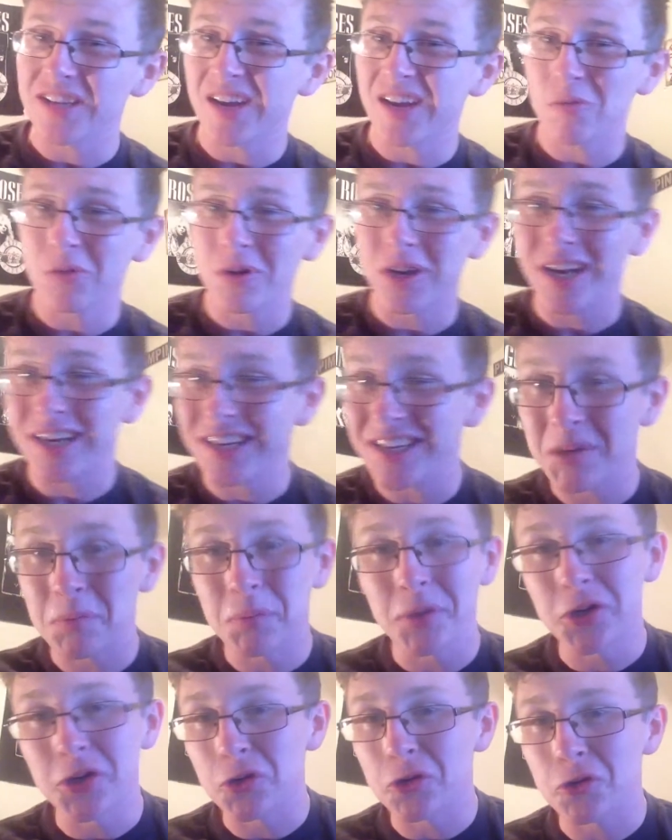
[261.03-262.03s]
I need a
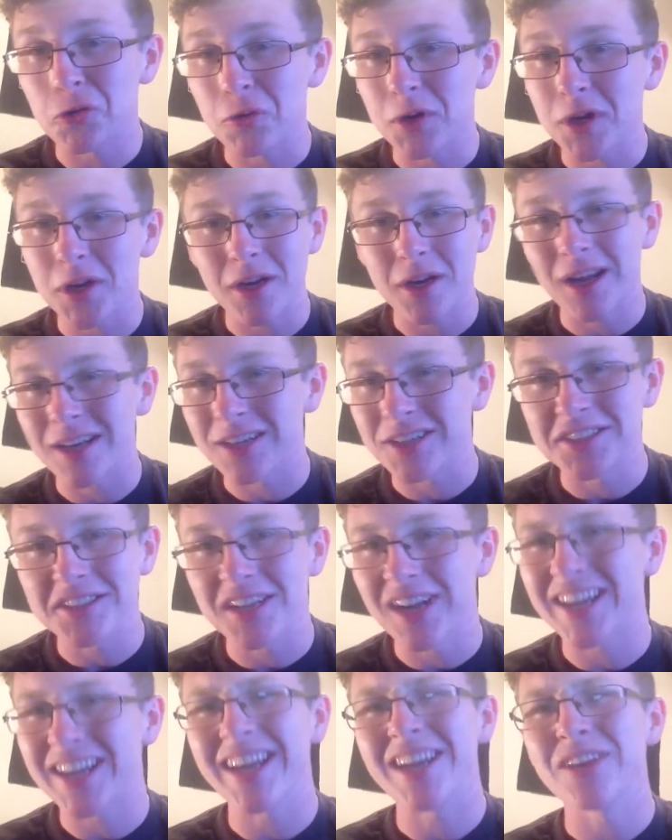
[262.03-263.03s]
bigger screen.
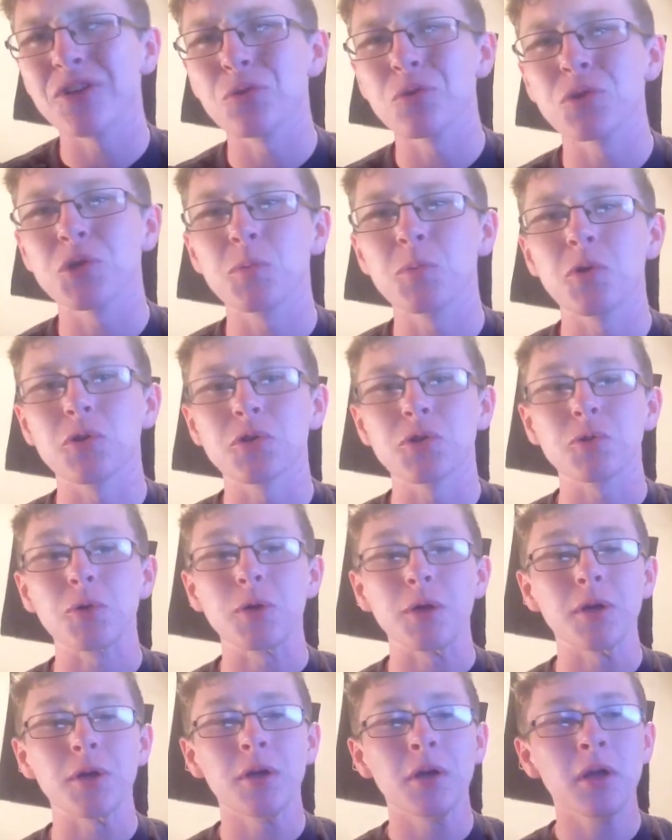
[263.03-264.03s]
I can't do the small screen.